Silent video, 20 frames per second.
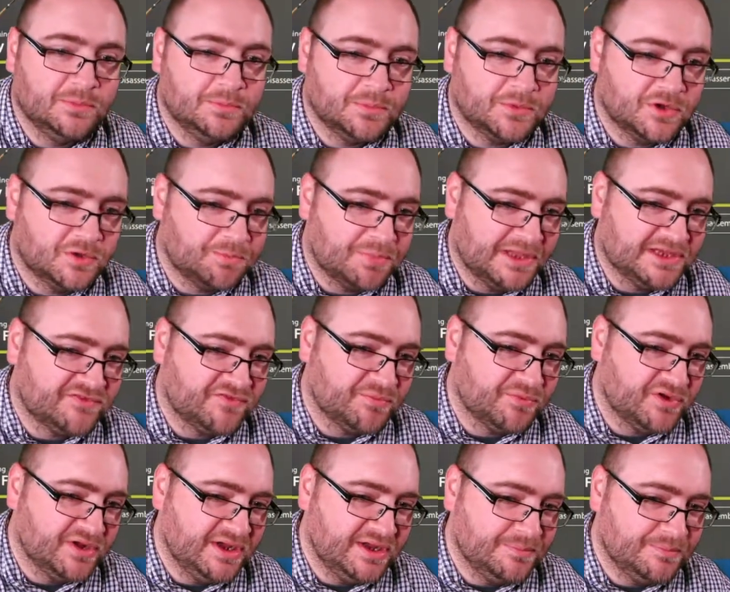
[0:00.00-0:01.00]
good place for
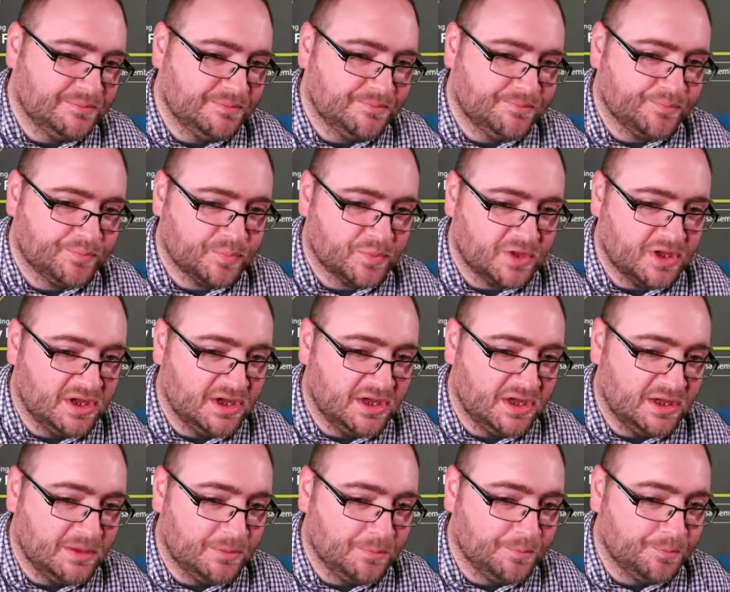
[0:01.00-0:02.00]
bream,
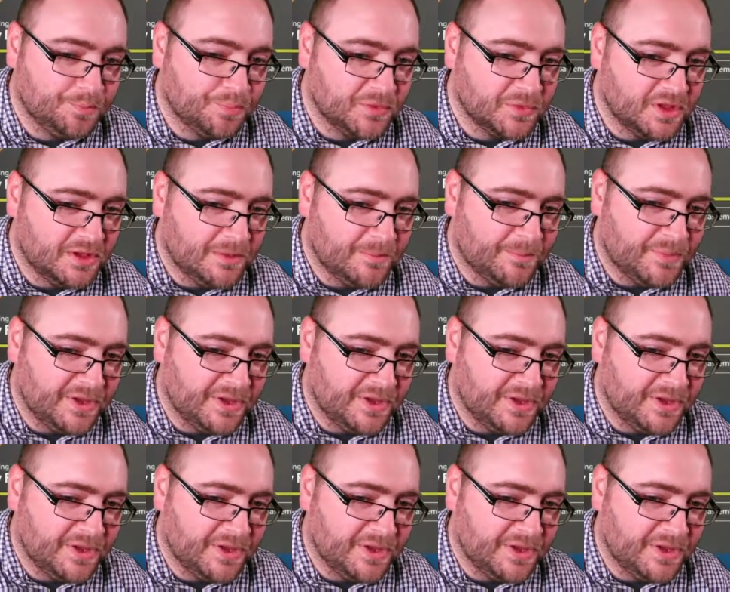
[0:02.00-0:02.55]
pea